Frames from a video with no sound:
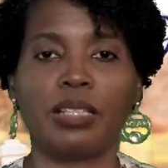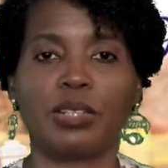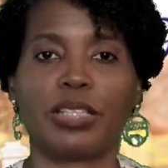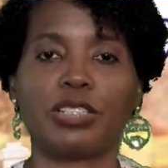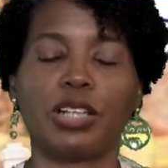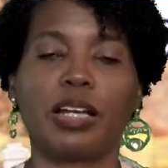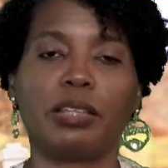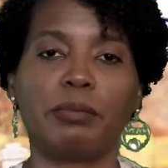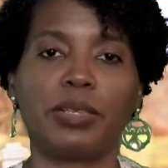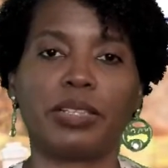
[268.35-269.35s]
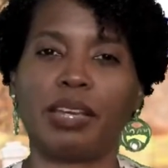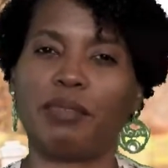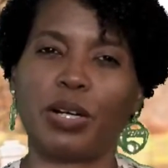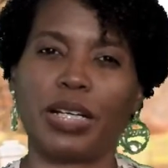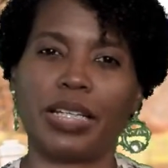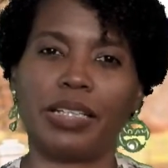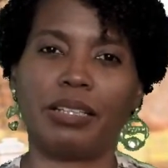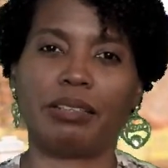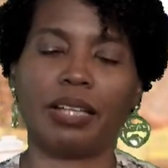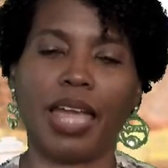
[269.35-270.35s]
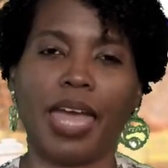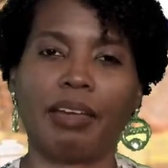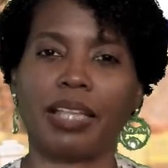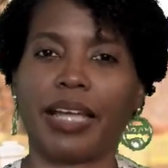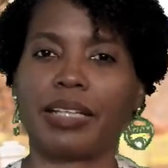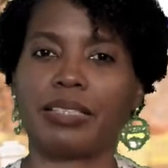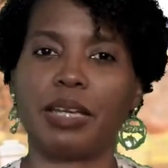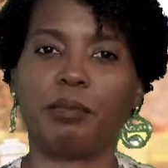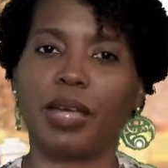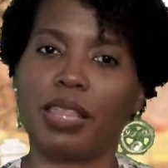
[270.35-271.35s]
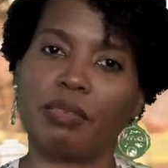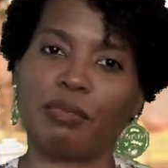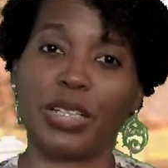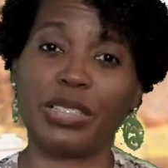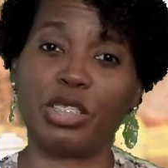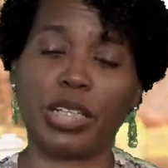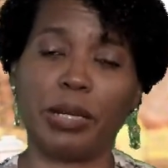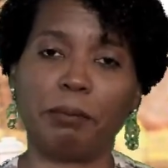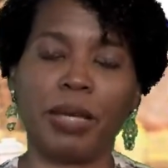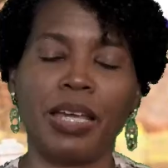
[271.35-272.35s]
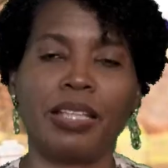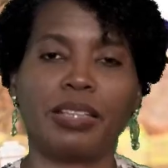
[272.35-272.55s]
So at the start of the book, they've already had like a 10-month friendship.